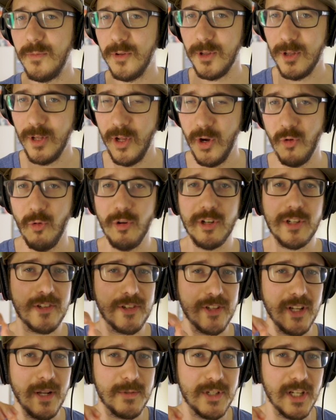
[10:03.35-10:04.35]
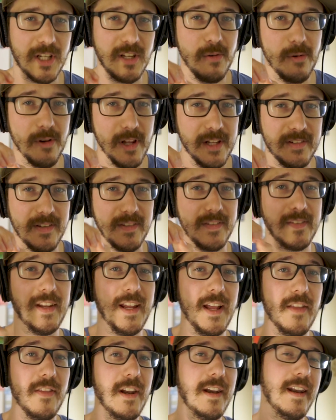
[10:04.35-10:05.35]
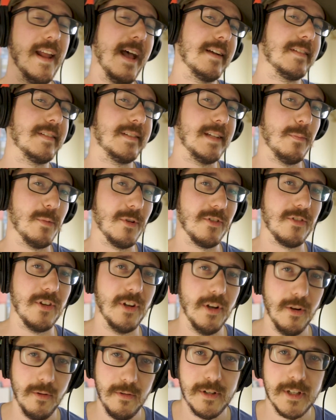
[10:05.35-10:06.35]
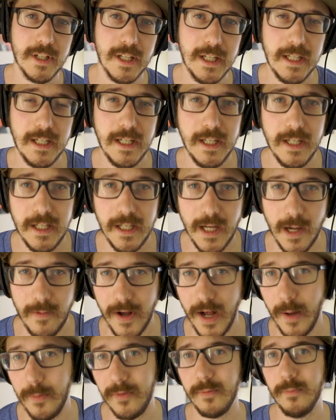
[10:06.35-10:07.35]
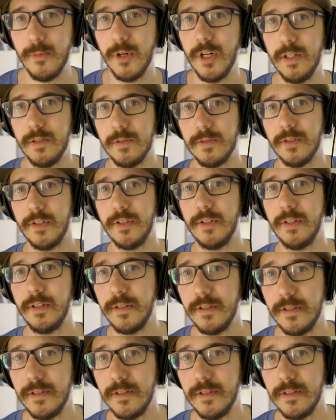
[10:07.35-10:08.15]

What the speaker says: below which subject you'd like to see in the next episode of Hops and Bros.